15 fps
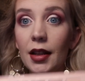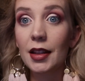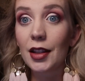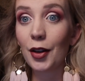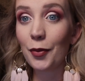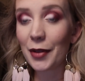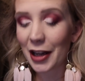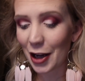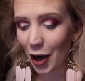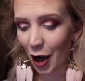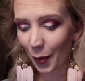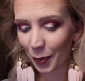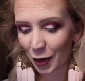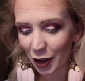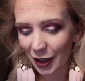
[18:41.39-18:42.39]
so many
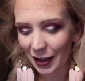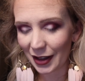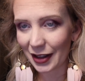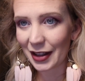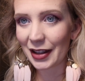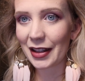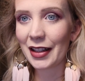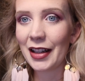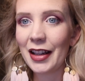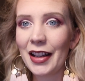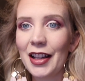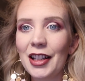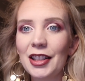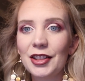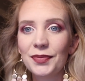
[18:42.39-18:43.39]
options.
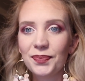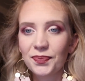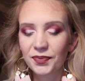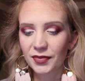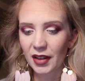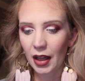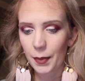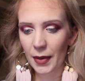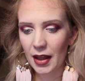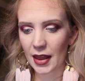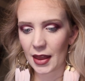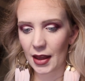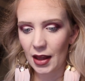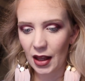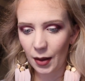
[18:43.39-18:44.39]
Let me
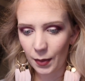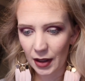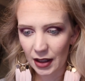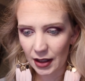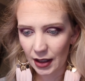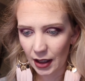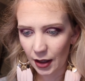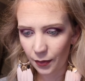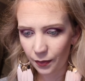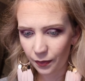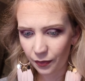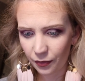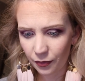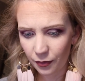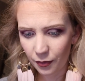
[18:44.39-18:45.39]

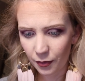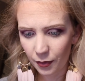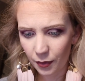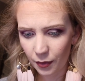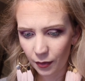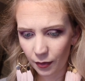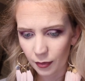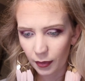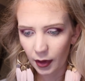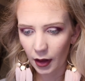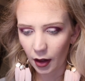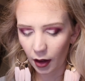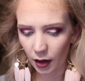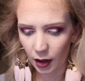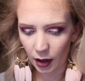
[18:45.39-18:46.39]
see.
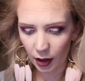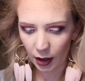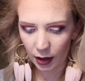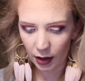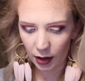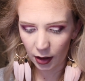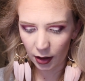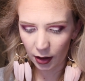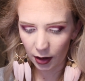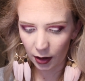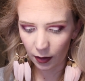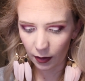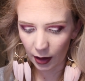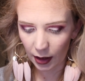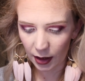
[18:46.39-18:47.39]
Let's just
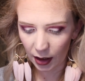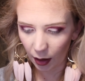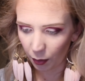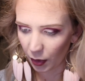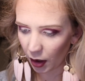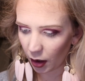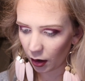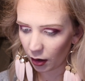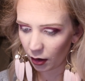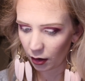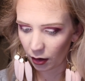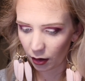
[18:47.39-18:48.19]
do this number.